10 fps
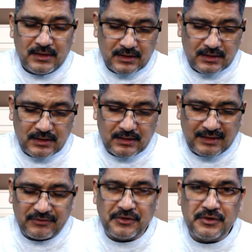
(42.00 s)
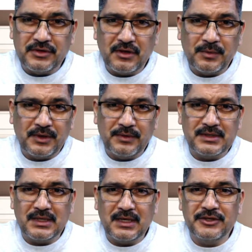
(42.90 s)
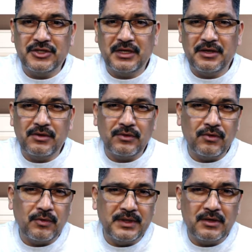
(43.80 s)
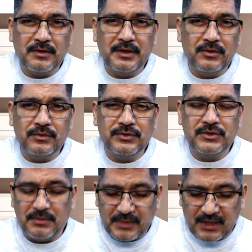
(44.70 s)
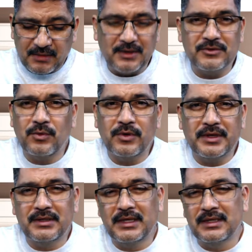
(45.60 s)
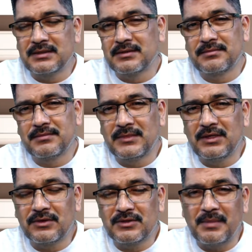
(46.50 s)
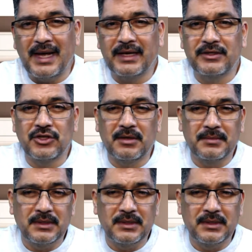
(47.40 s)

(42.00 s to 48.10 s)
after you're done with your installation and you don't go in there and do some Mickey Mouse work that's some hack job.